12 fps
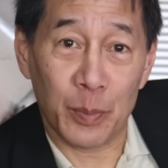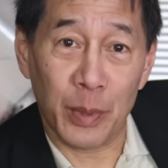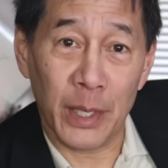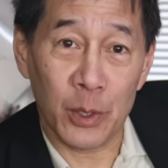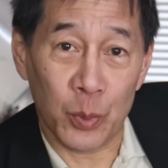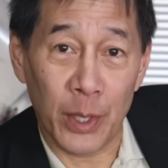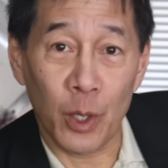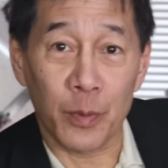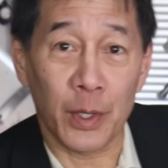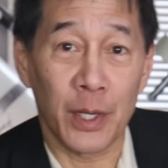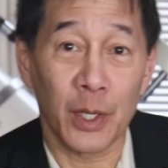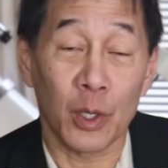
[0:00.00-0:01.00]
place right
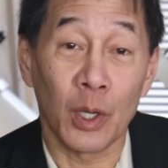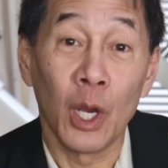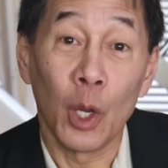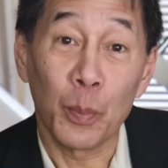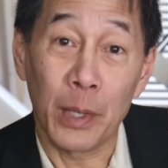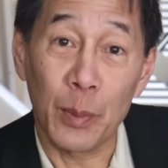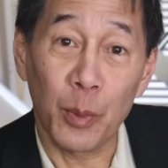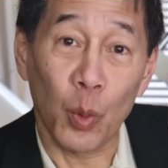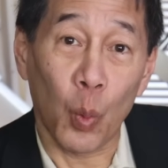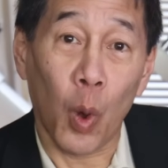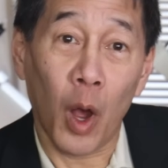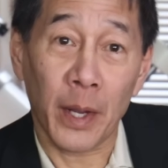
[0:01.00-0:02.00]
over here.
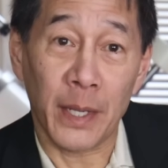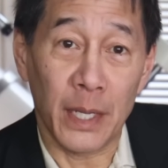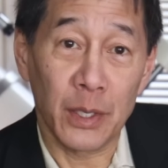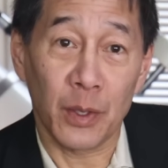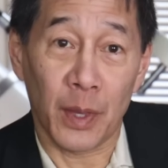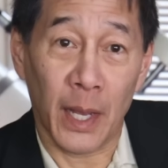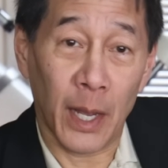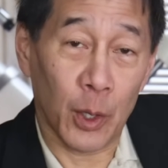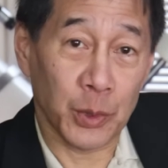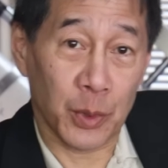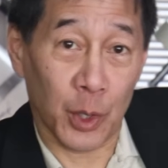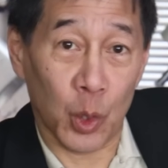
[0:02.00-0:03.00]
People walk into the
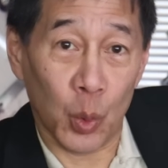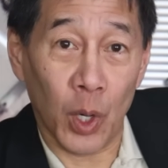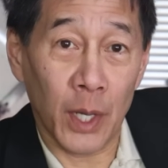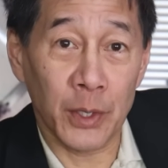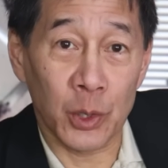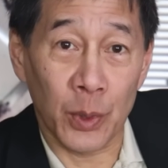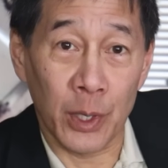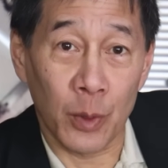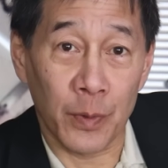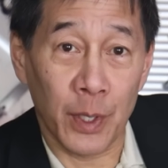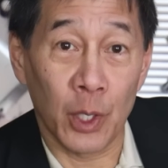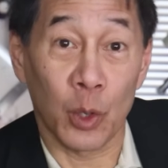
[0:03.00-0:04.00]
house. The garage is right
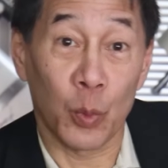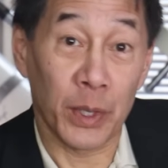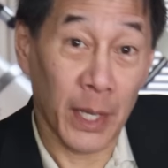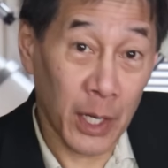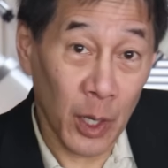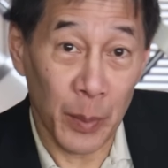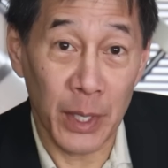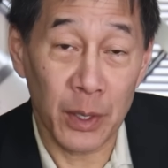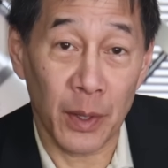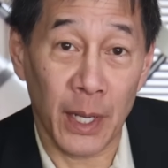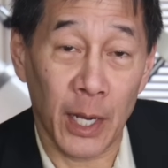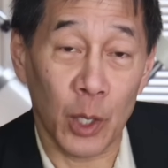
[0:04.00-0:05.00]
over here. And when they come
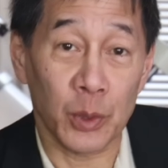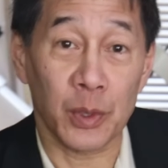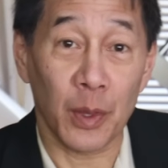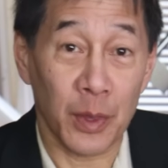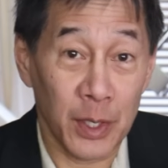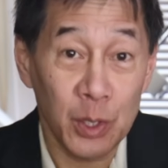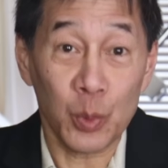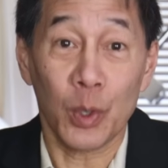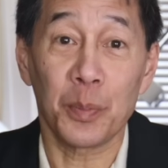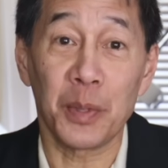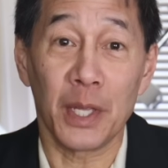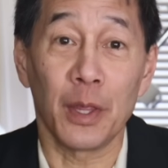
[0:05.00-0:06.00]
into the house, this
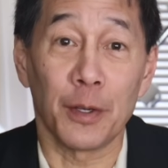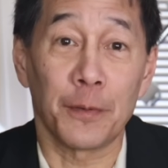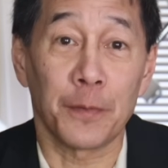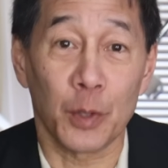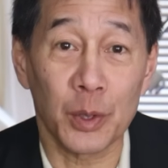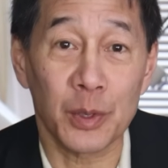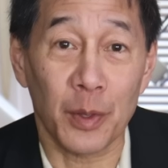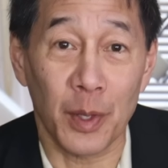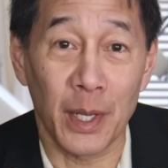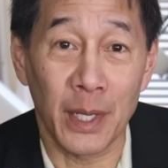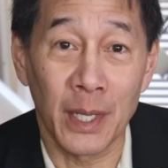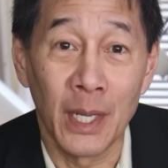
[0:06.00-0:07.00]
would be the first
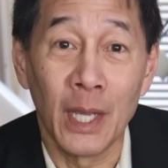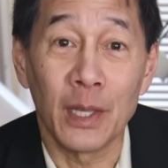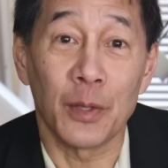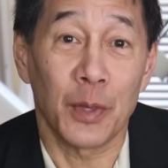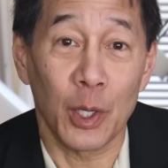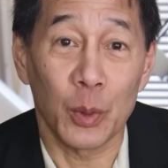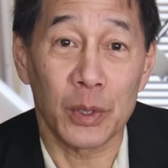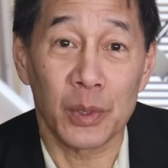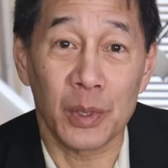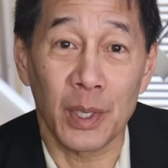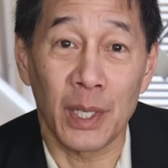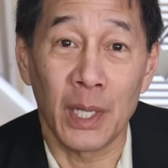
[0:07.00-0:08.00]
thing that they would
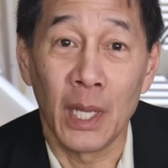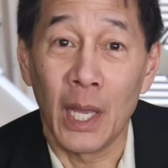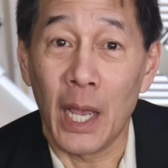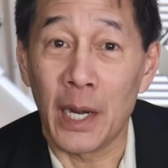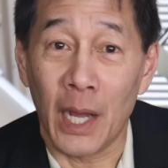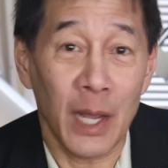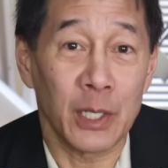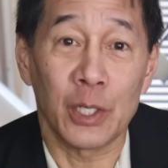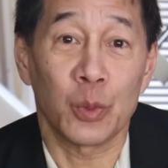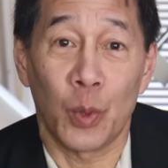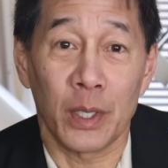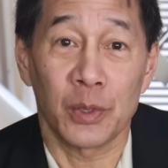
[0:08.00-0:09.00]
see. And I
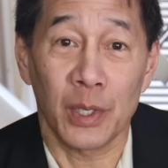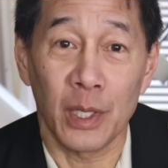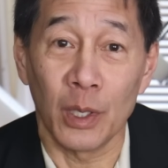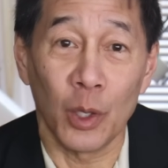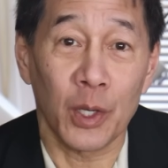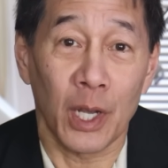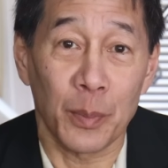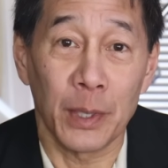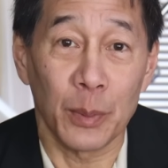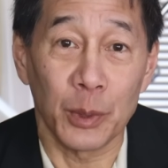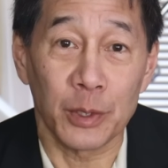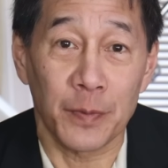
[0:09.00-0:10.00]
just want to see the look on
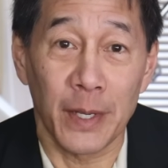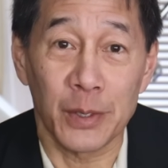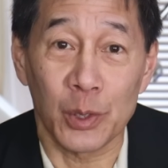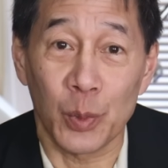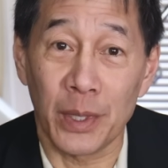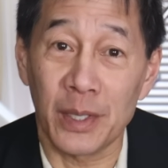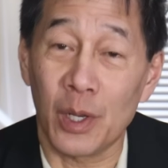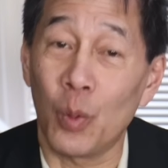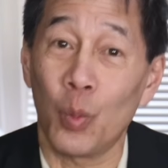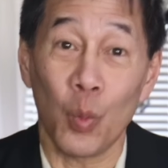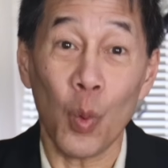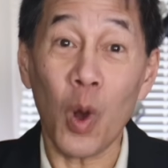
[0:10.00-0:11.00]
people's faces when they
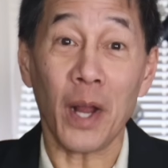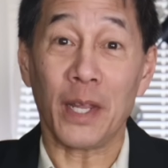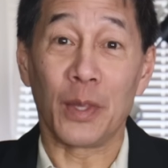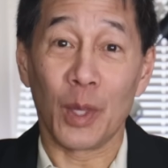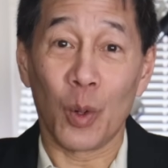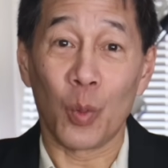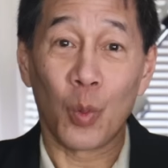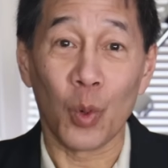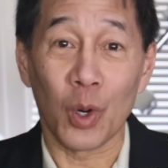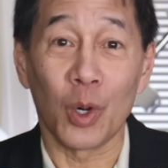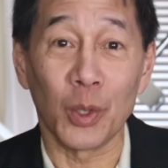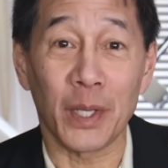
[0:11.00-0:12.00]
go, What in the
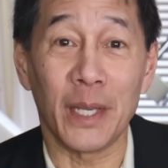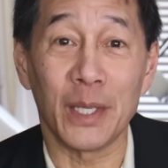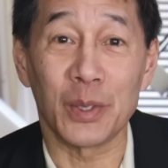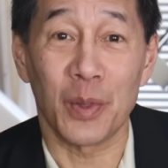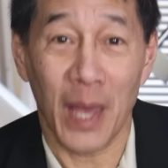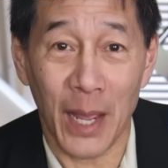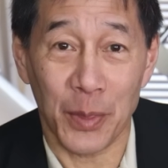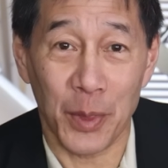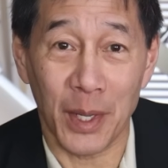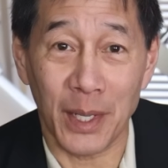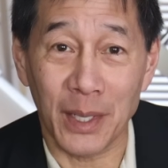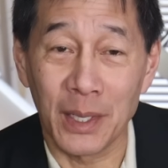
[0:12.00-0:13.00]
world is that
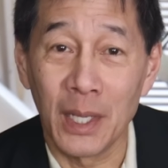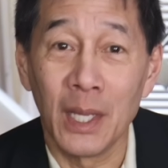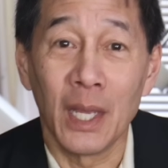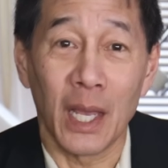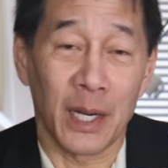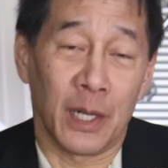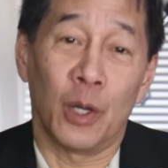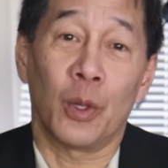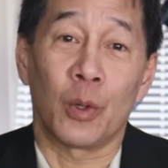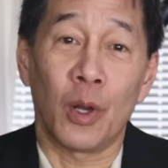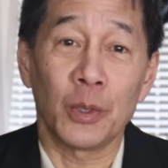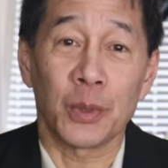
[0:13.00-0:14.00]
thing? And I know
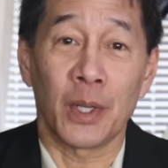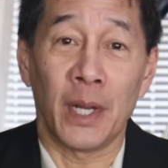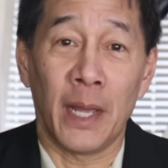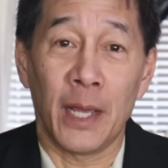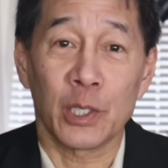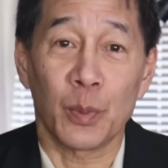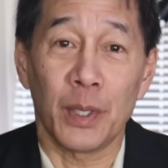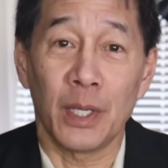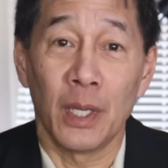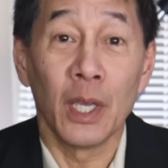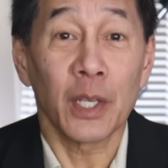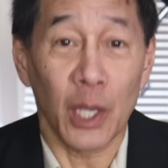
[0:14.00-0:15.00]
they're also going to ask
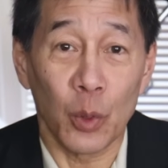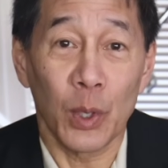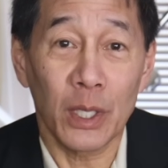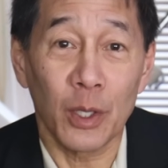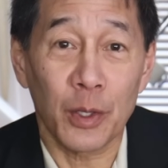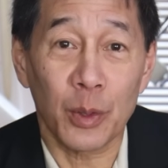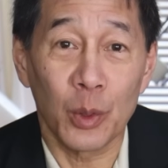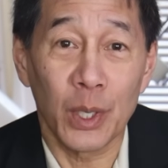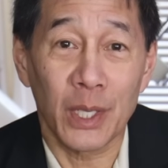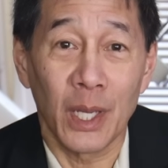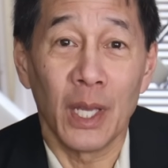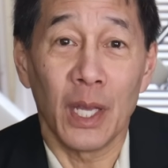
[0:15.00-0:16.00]
me, Can we look
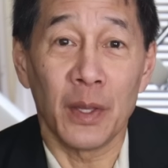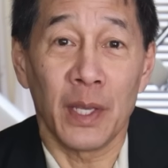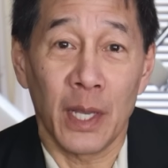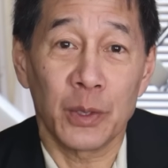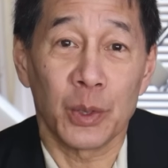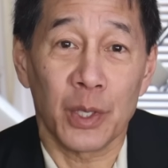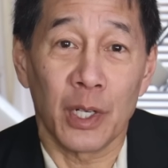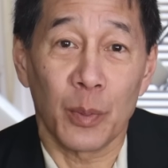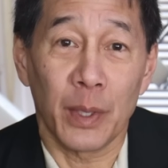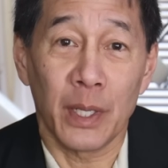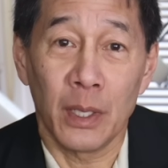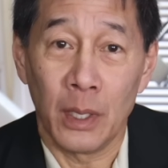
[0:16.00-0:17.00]
through it? And the answer is going to
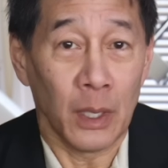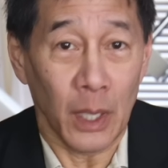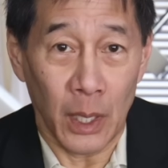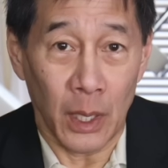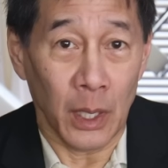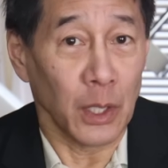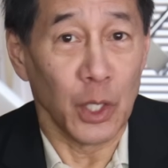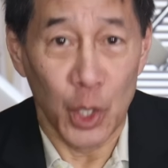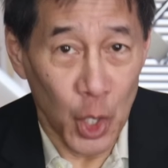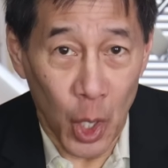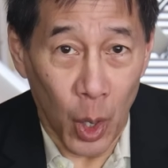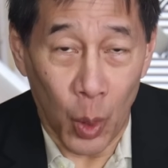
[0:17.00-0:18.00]
be, uh,
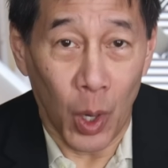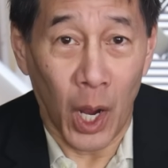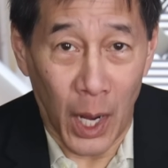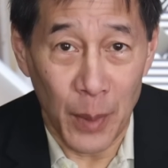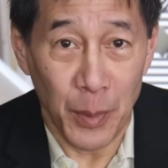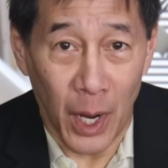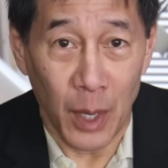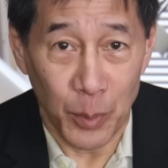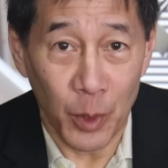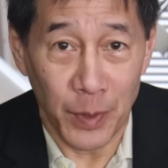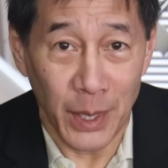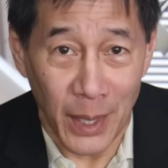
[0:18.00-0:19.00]
No, I'm not
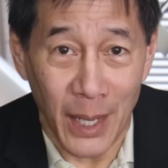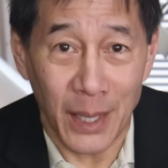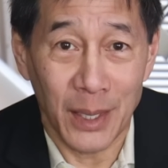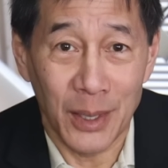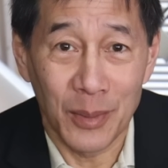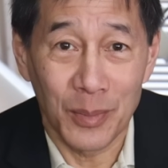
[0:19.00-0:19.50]
moving that.